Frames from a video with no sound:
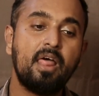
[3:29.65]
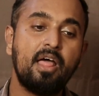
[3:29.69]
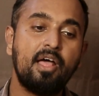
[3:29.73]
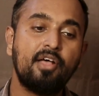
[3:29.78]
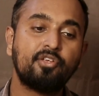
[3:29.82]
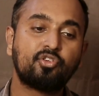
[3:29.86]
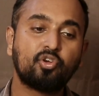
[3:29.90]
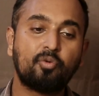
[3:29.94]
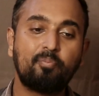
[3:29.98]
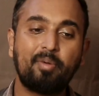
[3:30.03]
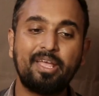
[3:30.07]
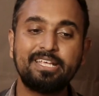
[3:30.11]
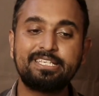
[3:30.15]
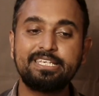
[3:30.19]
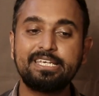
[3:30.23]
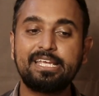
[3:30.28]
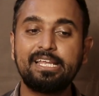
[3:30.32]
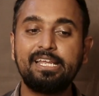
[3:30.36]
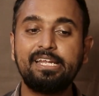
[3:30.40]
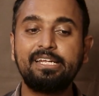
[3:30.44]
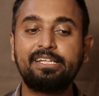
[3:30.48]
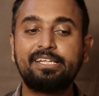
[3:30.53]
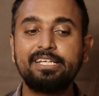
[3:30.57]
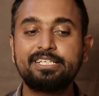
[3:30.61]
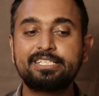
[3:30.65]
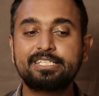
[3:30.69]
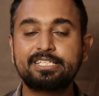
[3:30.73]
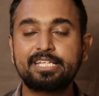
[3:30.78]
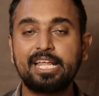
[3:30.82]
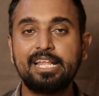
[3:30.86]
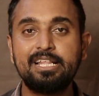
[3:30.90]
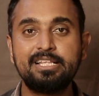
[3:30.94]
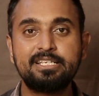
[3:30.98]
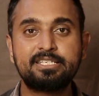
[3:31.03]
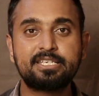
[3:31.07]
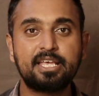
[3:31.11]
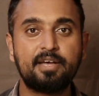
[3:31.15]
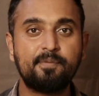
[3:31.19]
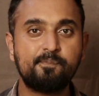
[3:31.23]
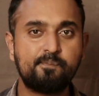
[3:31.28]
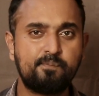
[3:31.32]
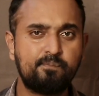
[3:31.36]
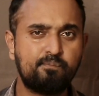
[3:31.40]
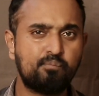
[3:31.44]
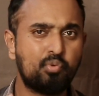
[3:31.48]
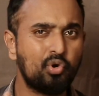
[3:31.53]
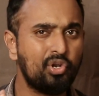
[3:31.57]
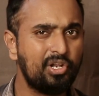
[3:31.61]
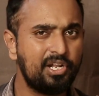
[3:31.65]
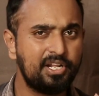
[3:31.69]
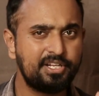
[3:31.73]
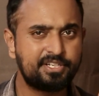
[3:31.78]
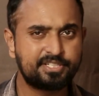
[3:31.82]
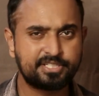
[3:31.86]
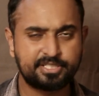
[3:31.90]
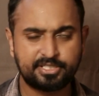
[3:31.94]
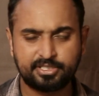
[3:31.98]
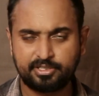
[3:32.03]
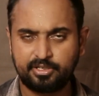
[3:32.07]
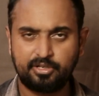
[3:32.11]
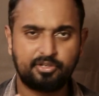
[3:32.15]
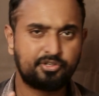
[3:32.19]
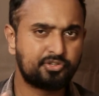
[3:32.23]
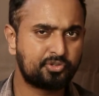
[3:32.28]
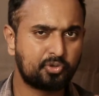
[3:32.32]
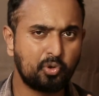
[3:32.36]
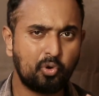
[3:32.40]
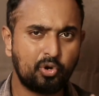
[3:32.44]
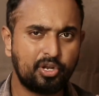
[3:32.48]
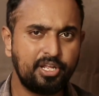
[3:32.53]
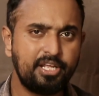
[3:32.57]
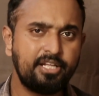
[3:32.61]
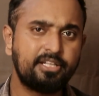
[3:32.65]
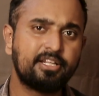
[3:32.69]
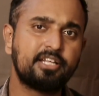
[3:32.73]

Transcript: So basically this tells a bullish story.